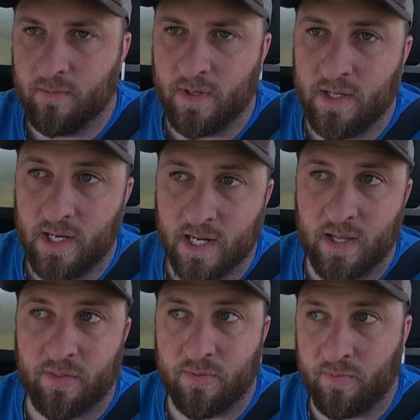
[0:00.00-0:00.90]
And then I
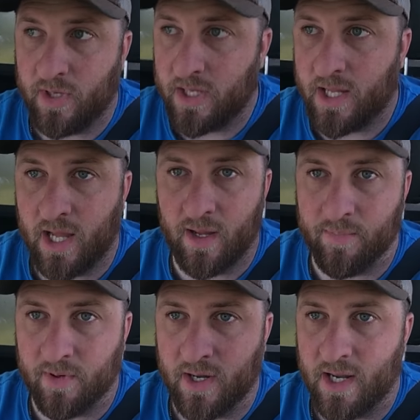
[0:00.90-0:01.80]
got 3
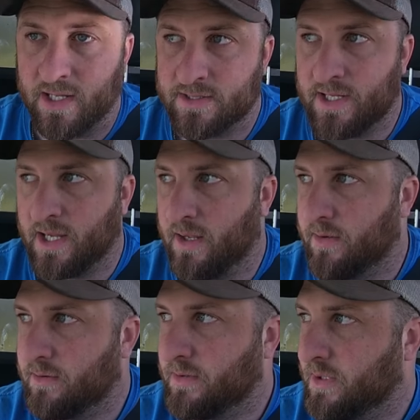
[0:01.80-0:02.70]
camper guys
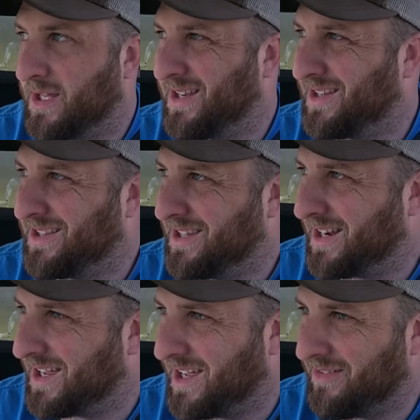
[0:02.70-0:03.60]
now.
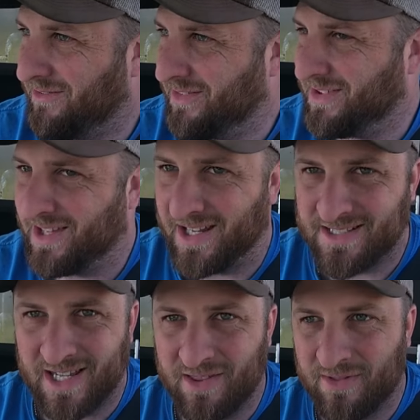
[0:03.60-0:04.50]
Did I
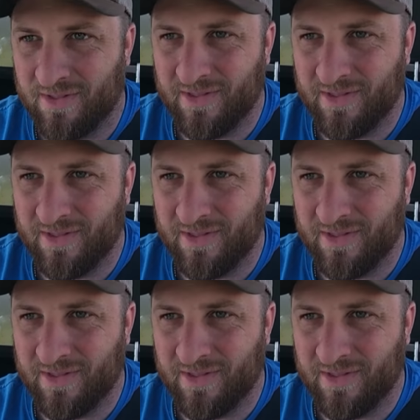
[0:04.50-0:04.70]
say?